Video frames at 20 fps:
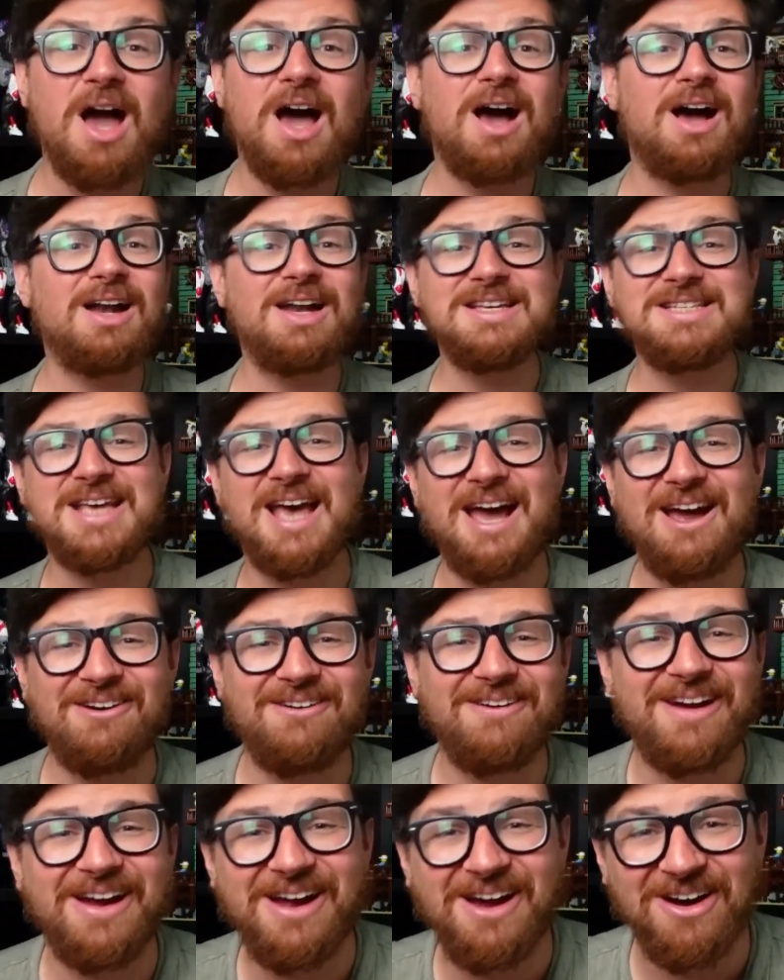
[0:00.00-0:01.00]
Let's
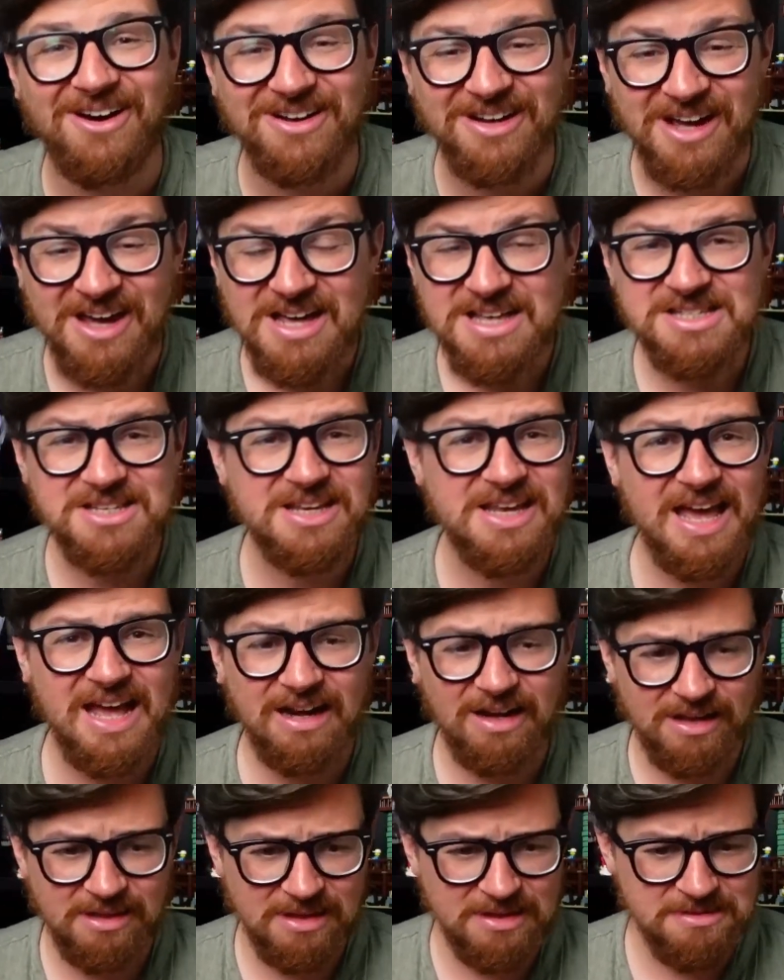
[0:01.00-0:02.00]
carry on. So yeah,
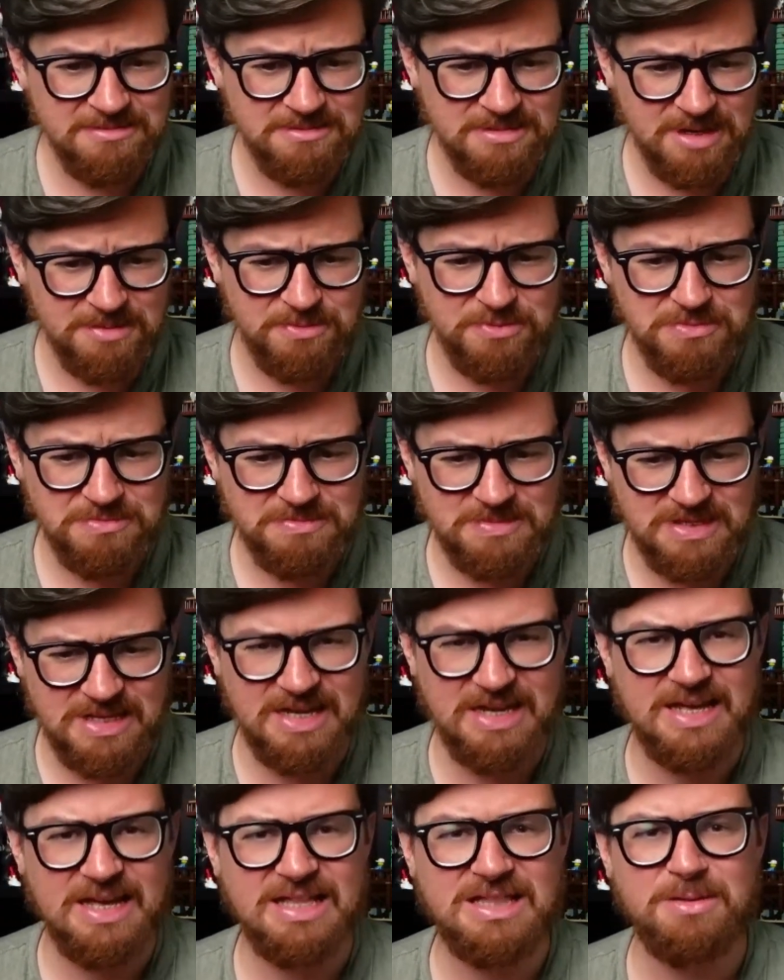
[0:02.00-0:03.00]
like the double
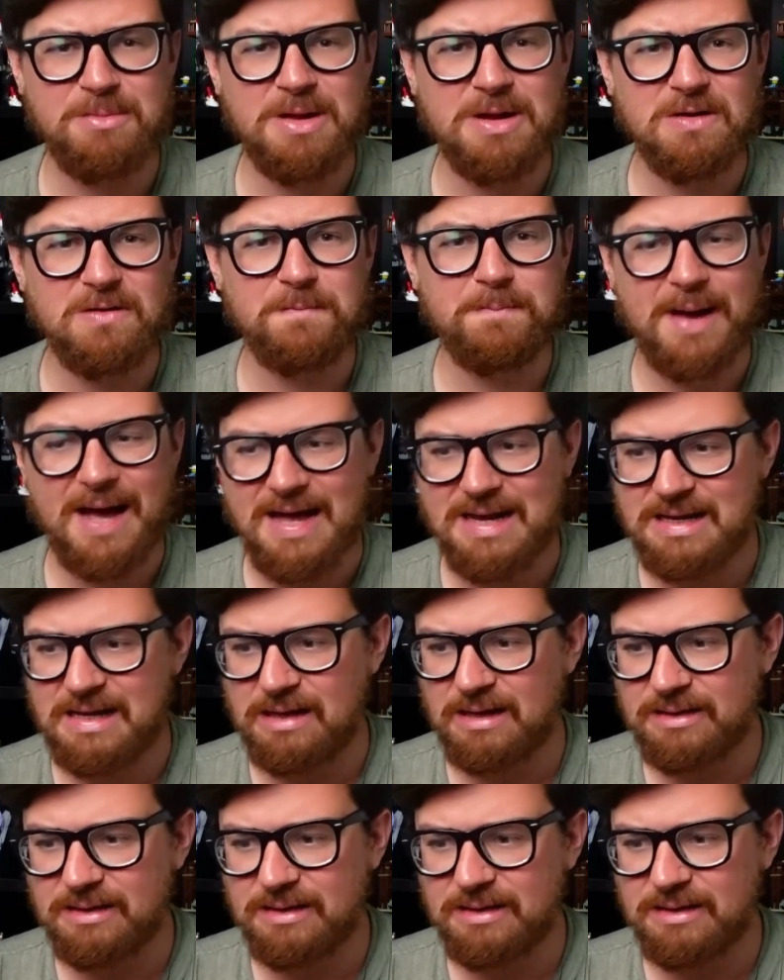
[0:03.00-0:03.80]
D in the middle of Paddy,